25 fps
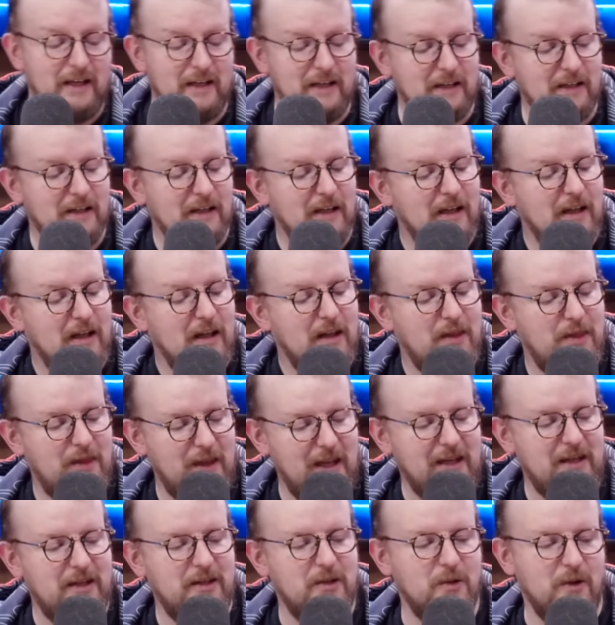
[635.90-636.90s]
in.
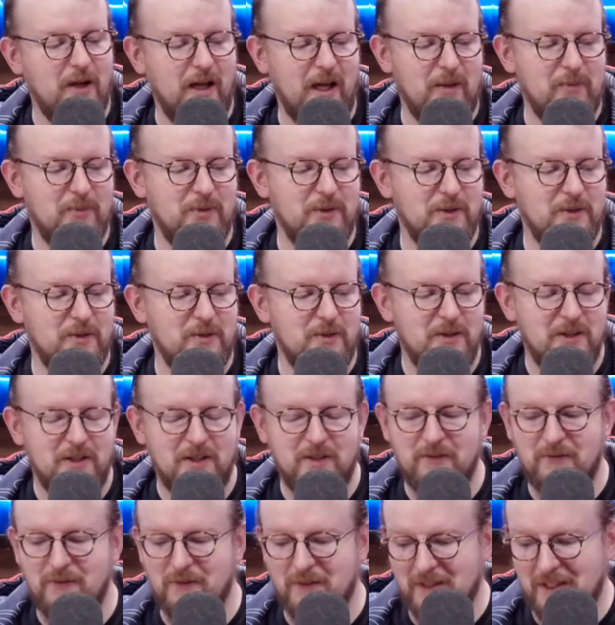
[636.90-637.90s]
Thank you, iBlue,
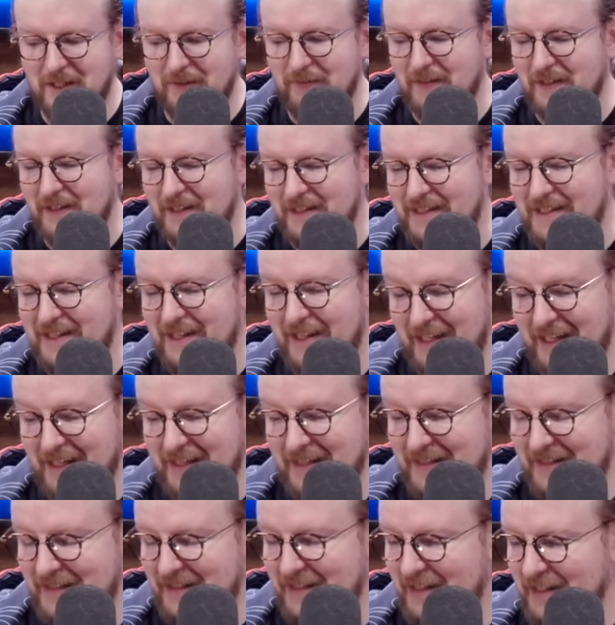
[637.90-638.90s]
for giving us
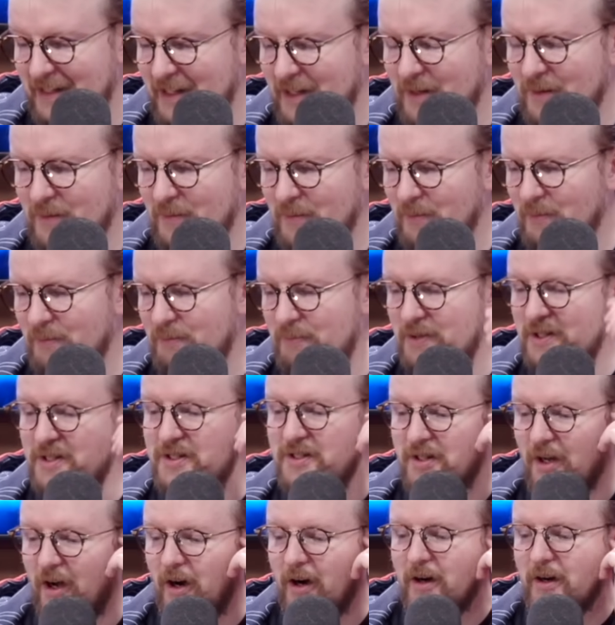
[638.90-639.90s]
this
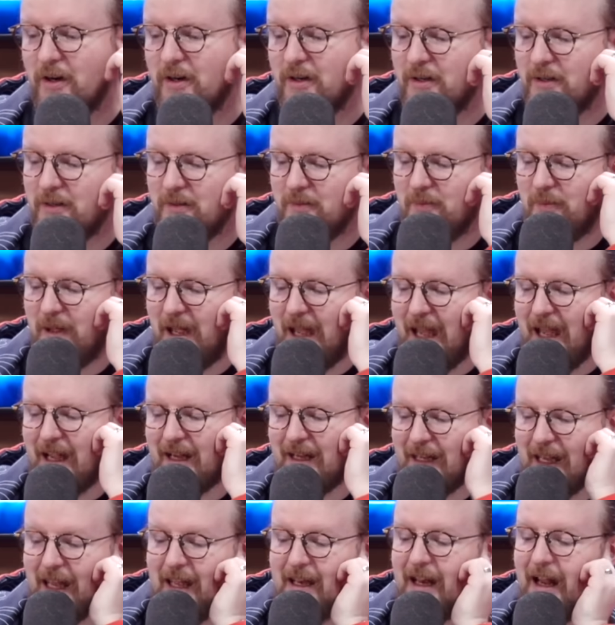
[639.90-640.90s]
bizarre
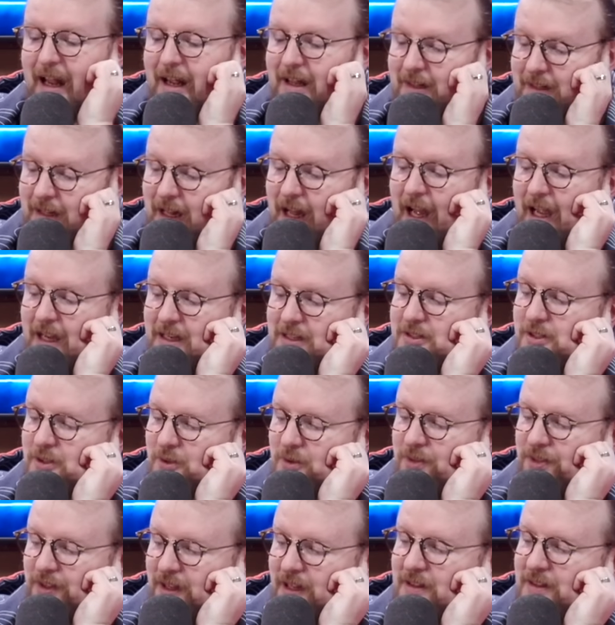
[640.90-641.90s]
pack. And I
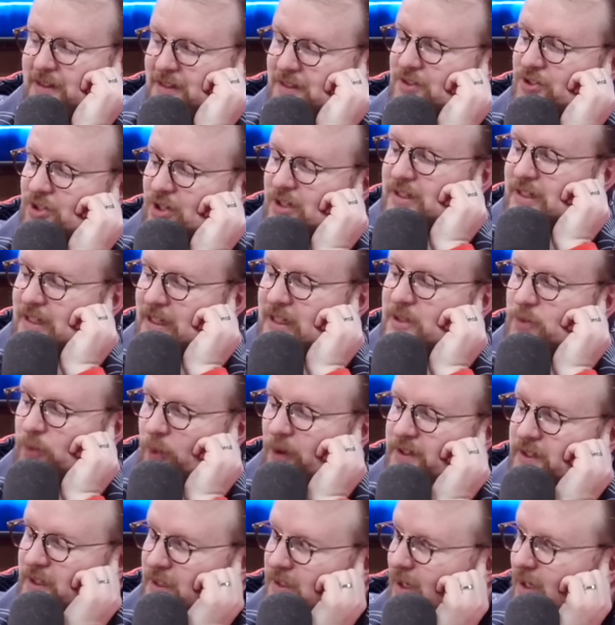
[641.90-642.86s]
do think this just is what the